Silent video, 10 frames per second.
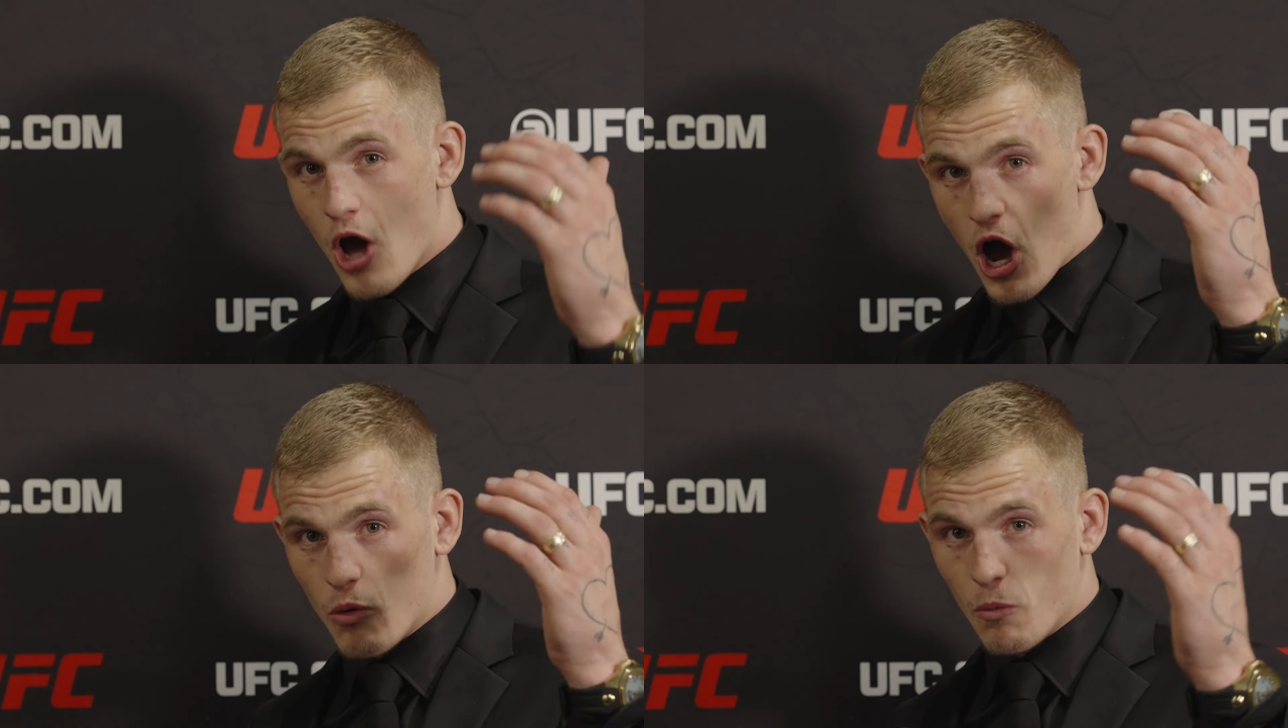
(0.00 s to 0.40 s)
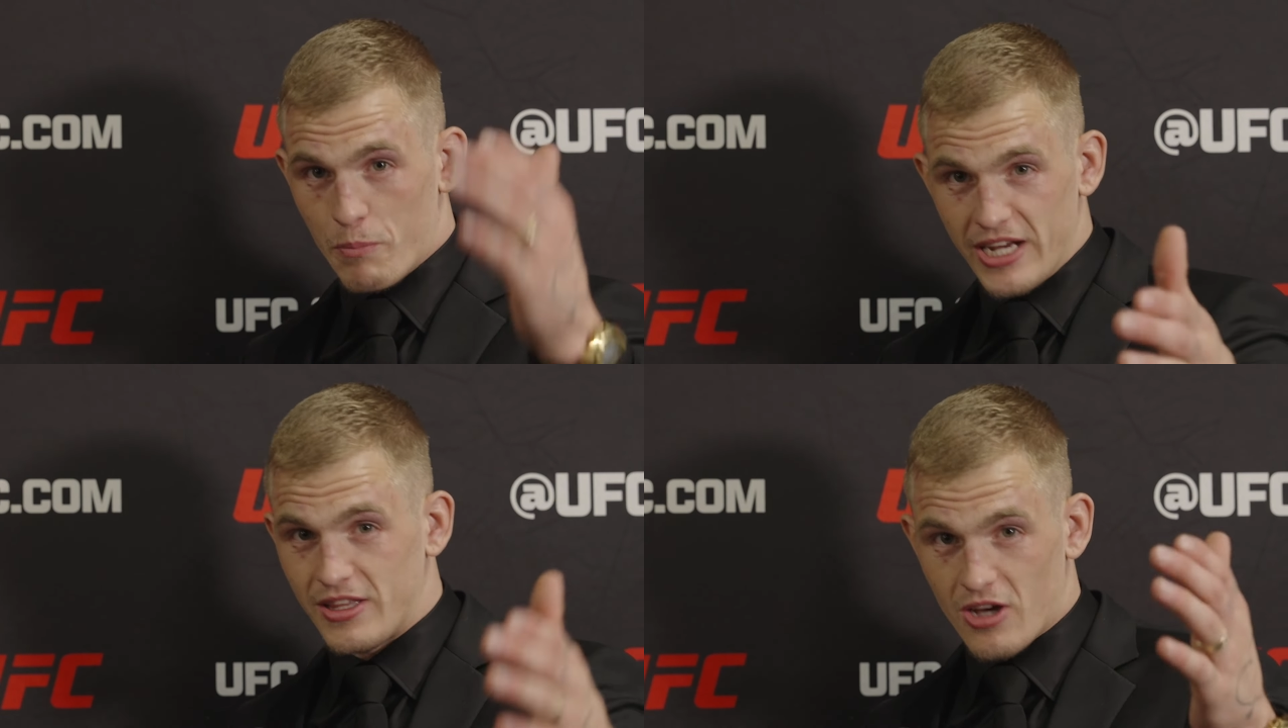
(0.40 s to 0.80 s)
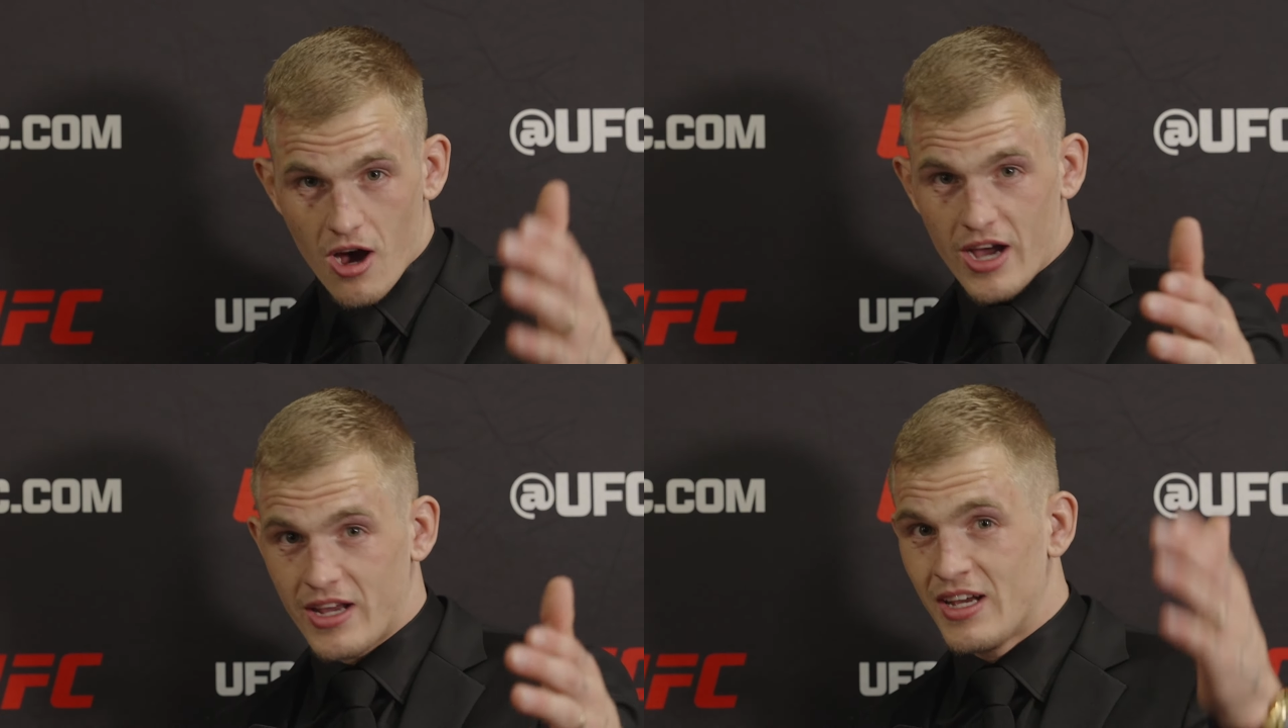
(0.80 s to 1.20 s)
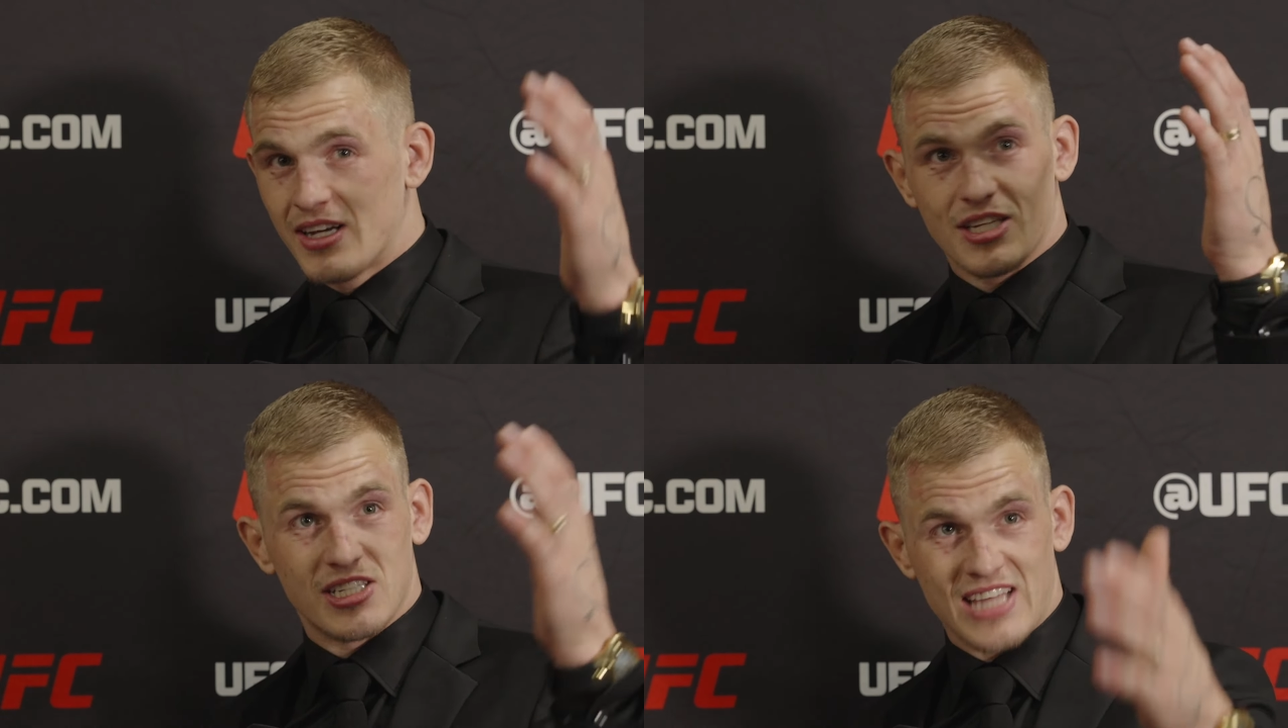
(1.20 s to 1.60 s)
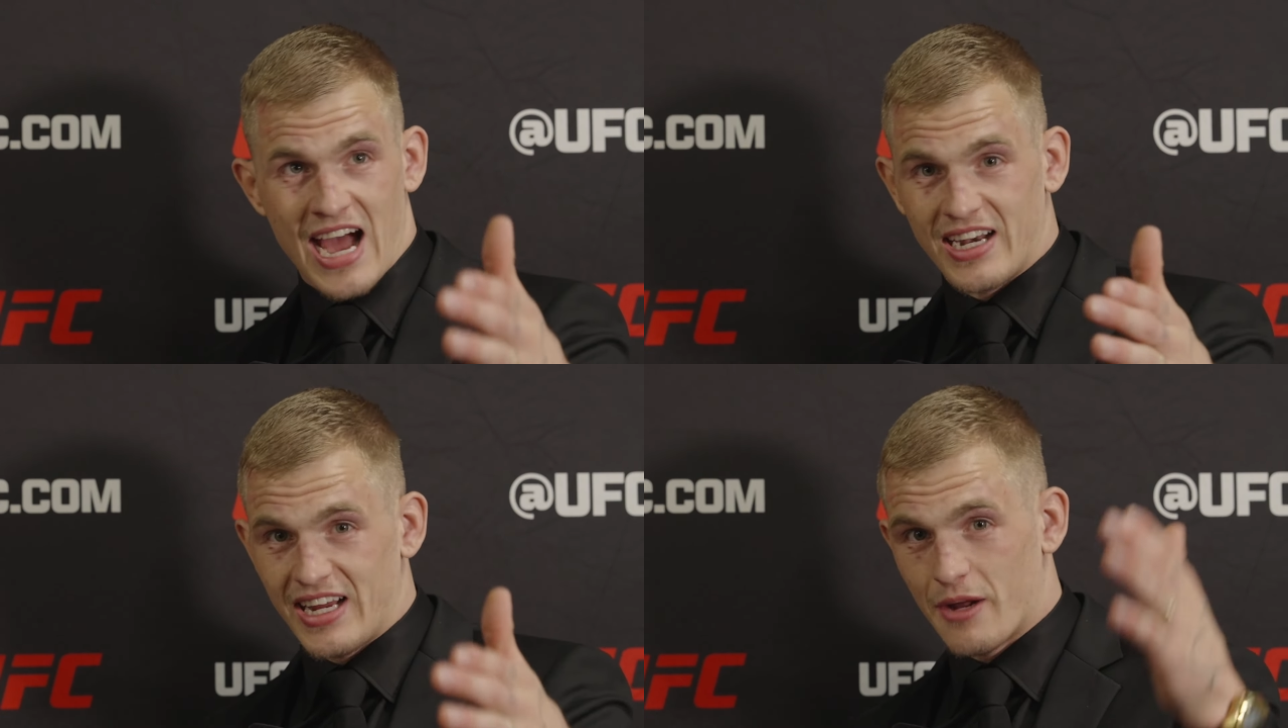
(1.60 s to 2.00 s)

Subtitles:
I will be the guy to stand